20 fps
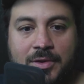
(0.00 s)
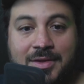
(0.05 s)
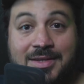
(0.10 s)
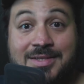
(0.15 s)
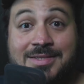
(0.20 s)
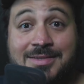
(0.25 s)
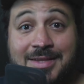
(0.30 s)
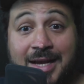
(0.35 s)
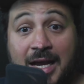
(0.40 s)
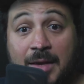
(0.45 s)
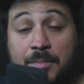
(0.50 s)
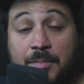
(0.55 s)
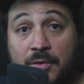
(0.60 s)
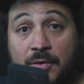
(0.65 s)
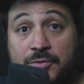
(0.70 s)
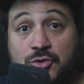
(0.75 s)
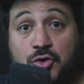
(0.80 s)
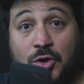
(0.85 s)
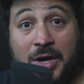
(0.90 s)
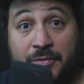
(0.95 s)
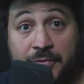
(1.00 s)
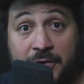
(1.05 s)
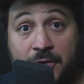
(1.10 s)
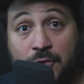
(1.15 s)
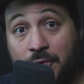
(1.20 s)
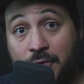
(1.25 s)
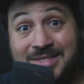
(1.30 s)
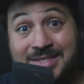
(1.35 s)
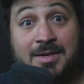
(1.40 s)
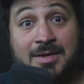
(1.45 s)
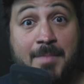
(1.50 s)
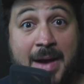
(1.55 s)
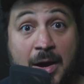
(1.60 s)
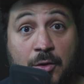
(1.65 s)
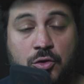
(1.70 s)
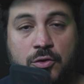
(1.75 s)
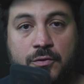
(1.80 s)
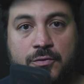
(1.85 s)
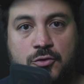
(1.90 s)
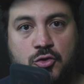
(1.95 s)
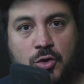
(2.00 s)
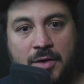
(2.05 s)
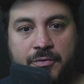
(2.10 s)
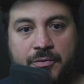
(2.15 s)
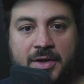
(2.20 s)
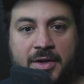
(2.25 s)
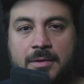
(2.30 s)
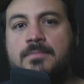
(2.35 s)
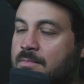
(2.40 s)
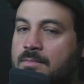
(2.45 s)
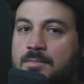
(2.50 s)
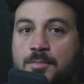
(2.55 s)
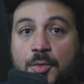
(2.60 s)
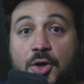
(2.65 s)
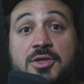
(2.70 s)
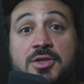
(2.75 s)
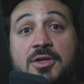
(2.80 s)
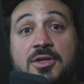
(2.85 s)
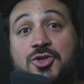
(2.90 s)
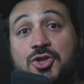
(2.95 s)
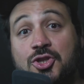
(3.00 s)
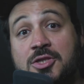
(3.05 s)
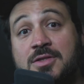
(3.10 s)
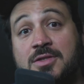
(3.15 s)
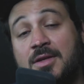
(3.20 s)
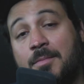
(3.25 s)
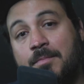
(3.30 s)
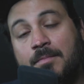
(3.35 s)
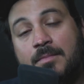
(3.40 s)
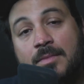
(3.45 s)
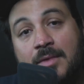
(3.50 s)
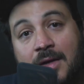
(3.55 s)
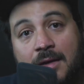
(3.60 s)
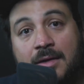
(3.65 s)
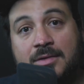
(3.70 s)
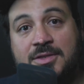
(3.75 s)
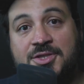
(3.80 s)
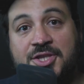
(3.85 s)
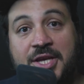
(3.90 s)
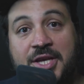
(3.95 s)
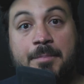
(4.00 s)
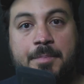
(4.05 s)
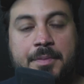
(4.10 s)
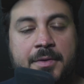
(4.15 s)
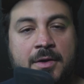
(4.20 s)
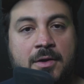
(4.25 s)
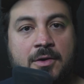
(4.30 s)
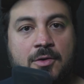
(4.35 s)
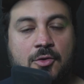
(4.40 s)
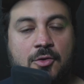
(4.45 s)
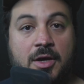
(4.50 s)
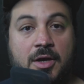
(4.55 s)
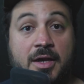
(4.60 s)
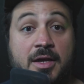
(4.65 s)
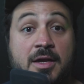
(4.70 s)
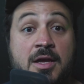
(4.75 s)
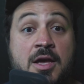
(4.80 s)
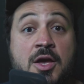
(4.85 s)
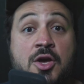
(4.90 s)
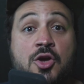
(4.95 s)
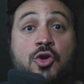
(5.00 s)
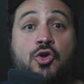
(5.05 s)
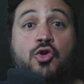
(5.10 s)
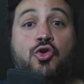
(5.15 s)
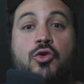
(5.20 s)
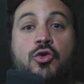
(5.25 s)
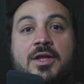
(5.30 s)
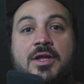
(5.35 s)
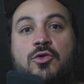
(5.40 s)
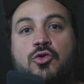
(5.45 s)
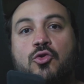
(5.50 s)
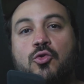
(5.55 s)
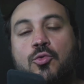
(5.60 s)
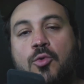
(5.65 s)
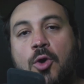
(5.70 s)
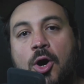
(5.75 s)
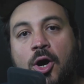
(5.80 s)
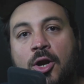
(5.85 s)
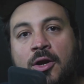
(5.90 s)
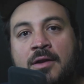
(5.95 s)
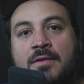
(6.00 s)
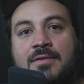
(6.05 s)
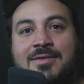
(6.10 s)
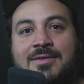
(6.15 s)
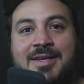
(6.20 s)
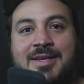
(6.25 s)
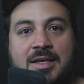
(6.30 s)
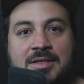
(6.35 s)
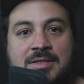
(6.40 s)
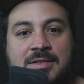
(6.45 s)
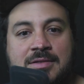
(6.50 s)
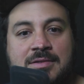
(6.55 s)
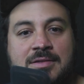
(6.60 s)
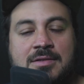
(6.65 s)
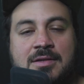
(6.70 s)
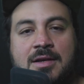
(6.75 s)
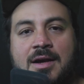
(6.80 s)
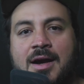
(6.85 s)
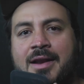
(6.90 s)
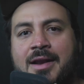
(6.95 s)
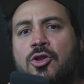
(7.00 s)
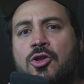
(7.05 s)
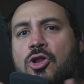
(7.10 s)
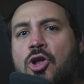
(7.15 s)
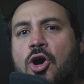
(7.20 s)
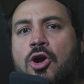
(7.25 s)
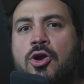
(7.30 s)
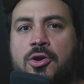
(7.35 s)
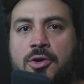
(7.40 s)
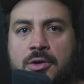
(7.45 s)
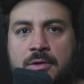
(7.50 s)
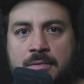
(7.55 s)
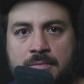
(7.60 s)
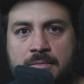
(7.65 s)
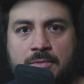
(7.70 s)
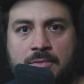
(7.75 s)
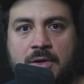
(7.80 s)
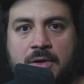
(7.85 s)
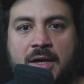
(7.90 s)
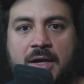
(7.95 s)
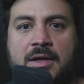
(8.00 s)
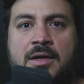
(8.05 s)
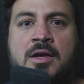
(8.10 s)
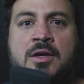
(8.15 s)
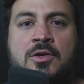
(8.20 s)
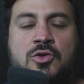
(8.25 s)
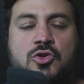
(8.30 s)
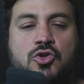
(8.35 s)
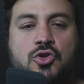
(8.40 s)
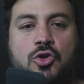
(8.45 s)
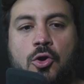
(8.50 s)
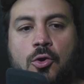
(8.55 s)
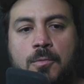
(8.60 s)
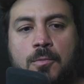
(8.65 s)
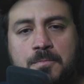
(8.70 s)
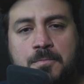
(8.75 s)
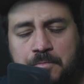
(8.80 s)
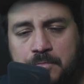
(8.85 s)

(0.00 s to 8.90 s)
type of traffic or this amount of traffic. But just a tip, okay? You need to run tests a little longer. Okay, so